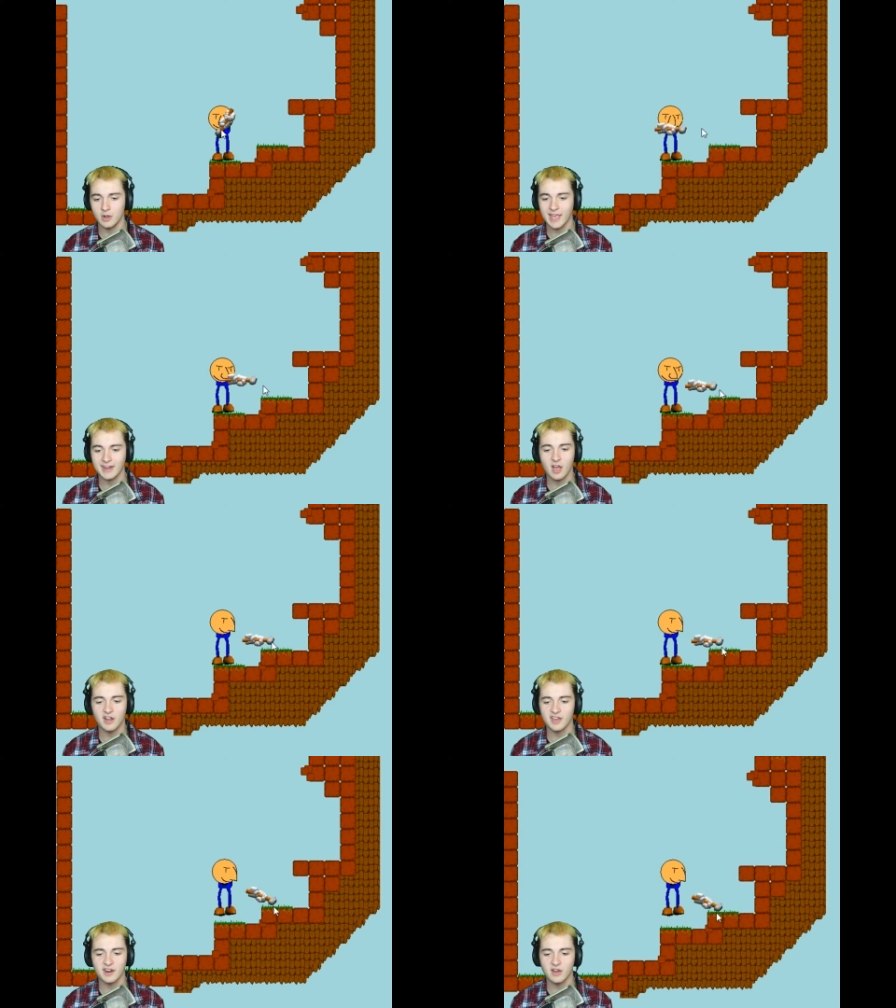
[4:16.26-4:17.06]
Okay,
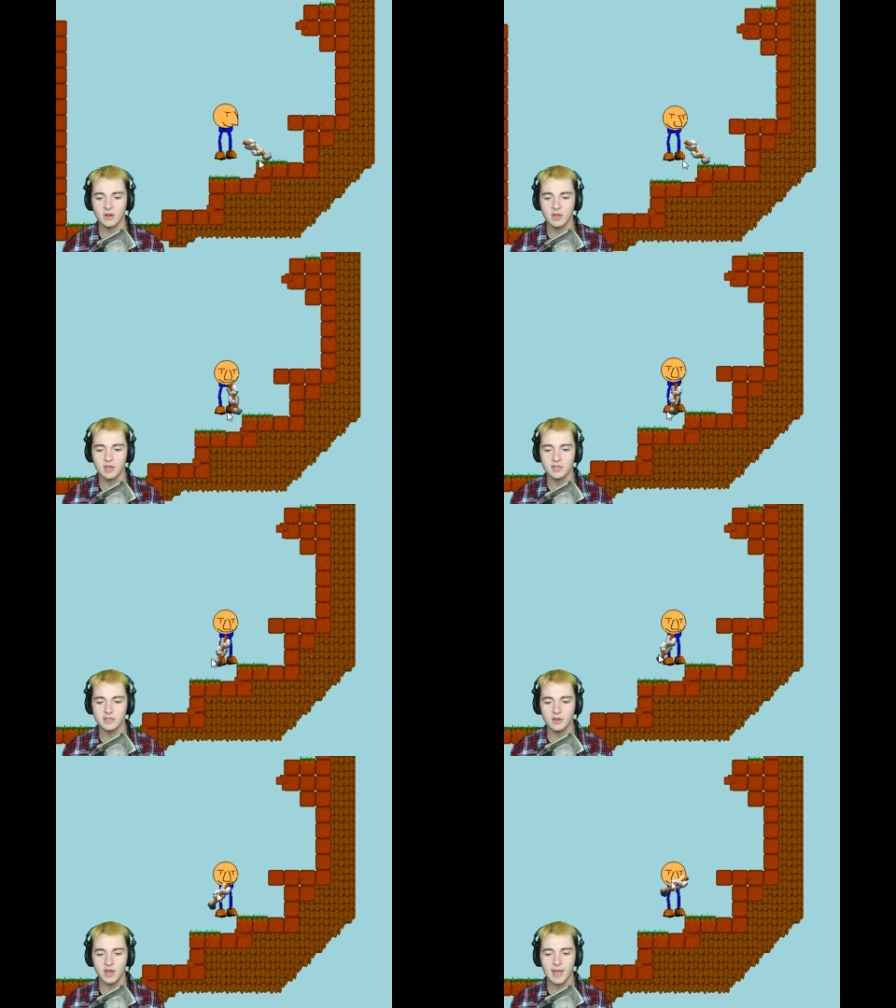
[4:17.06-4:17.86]
no, no, no
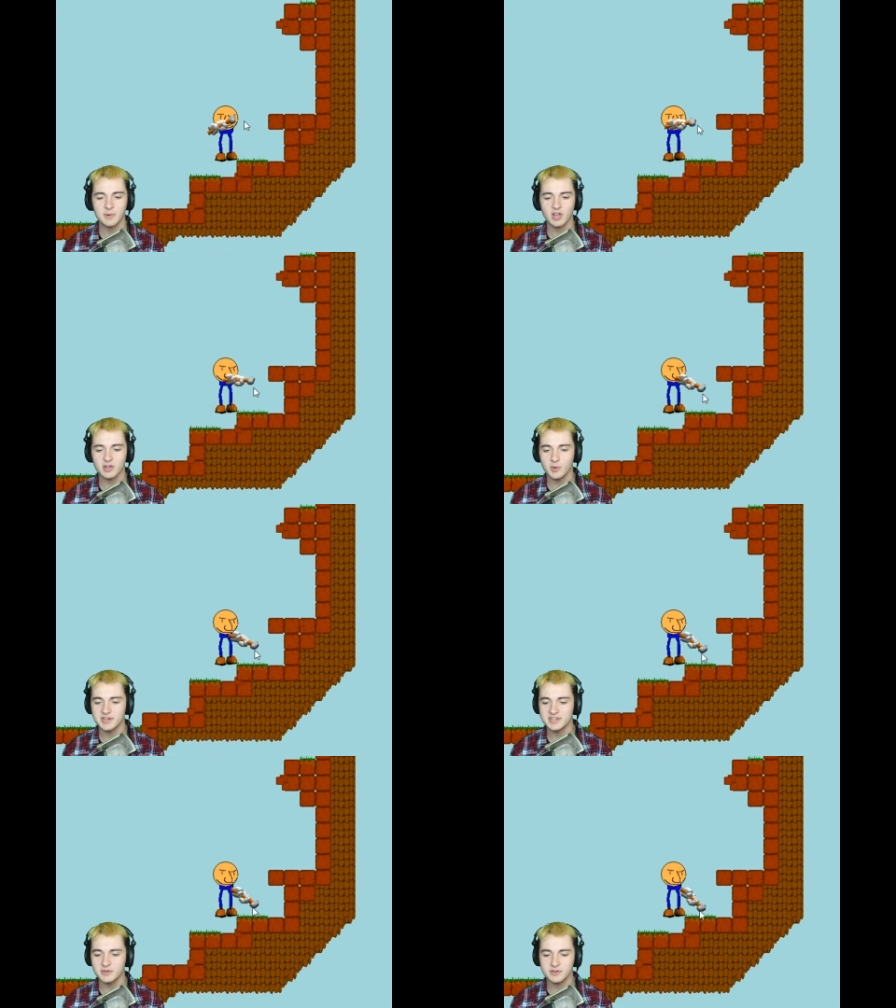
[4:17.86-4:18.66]
you know, I'm not
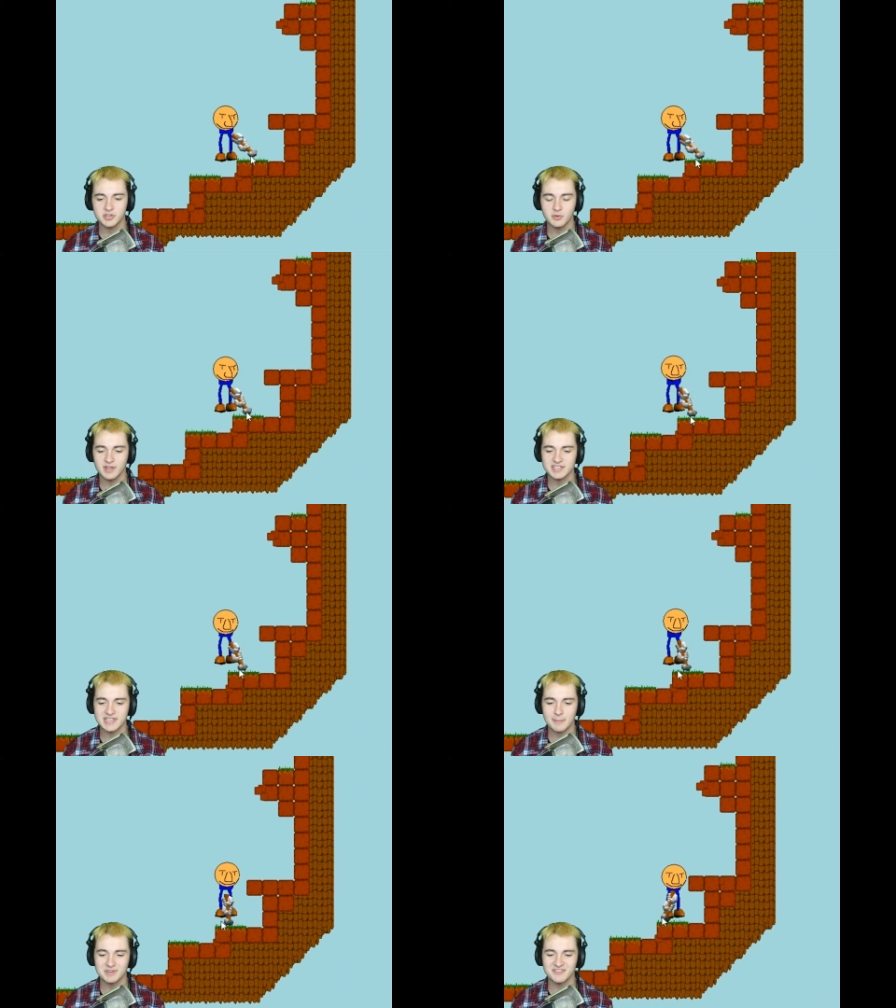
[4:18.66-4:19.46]
going to, to
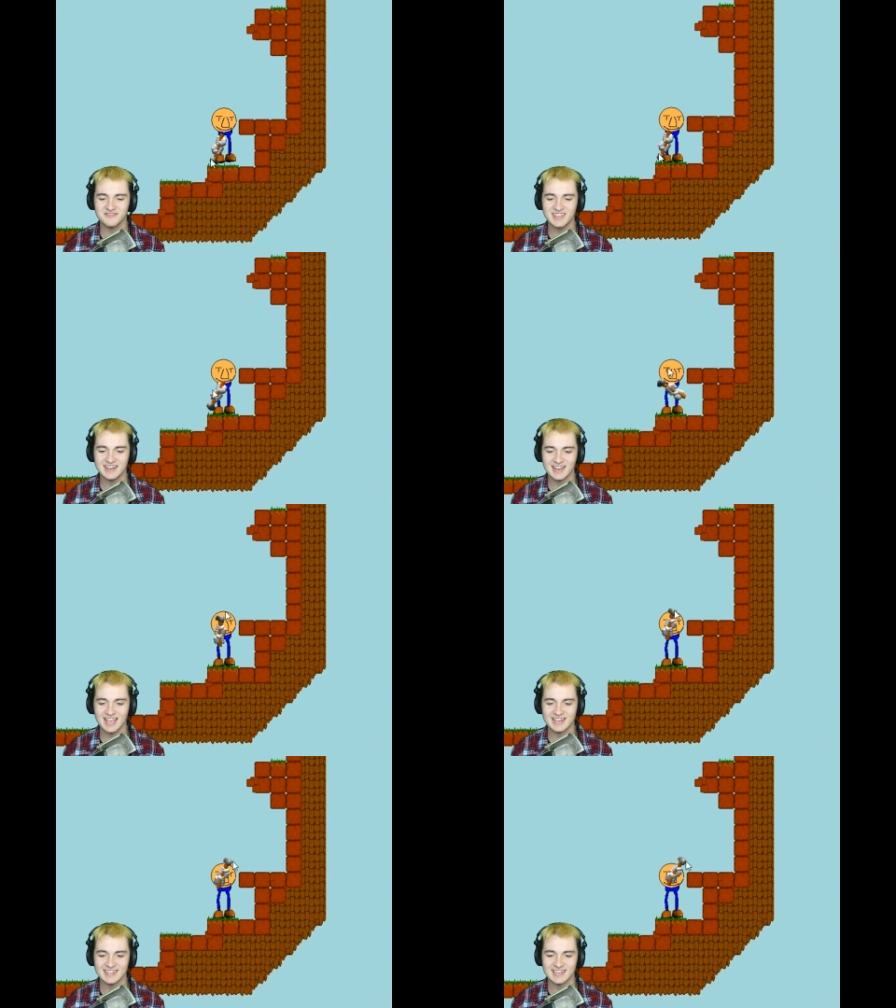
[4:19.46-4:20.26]
accept defeat
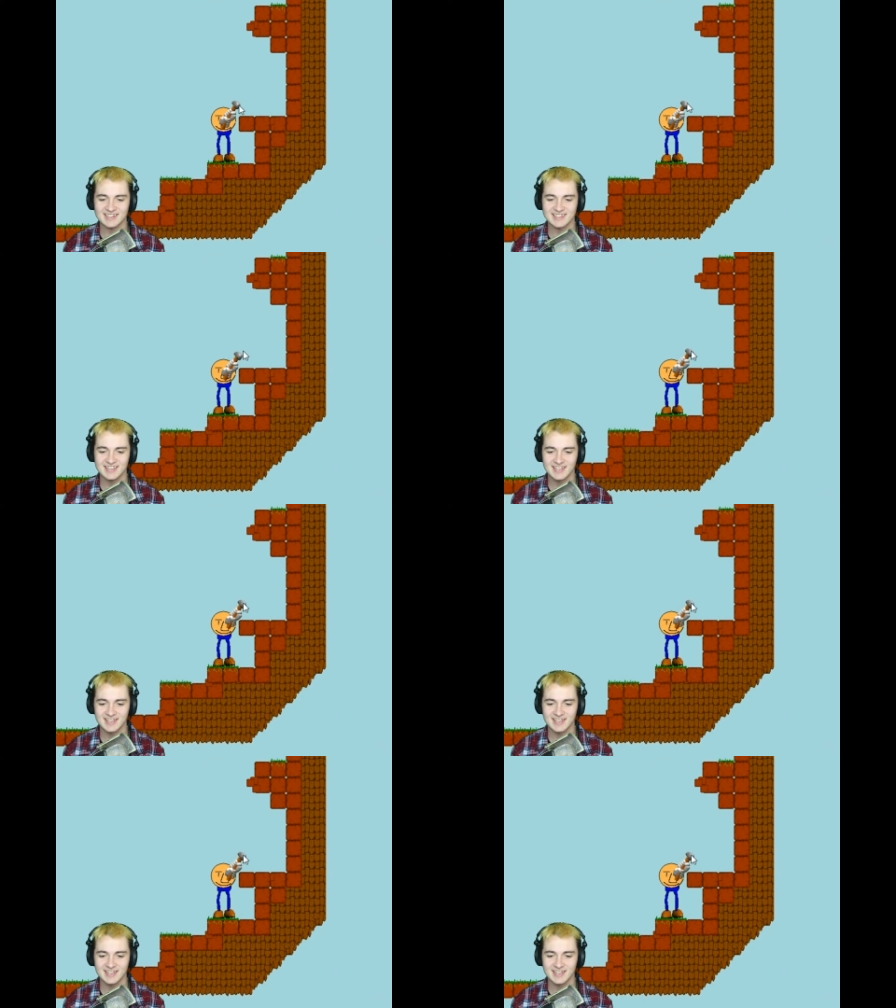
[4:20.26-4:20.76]
like this.